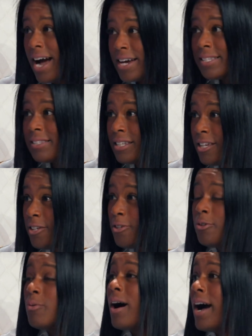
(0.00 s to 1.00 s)
I see
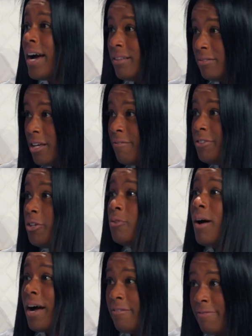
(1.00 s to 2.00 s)
you, I love you,
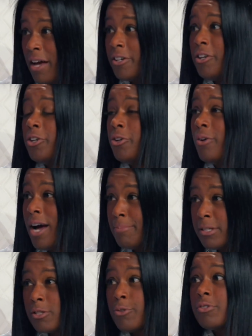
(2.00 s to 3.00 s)
I value right. you, I'm
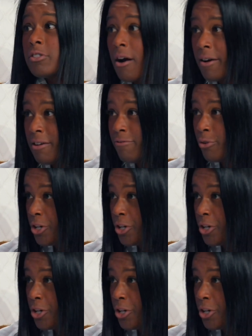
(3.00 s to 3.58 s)
so sorry for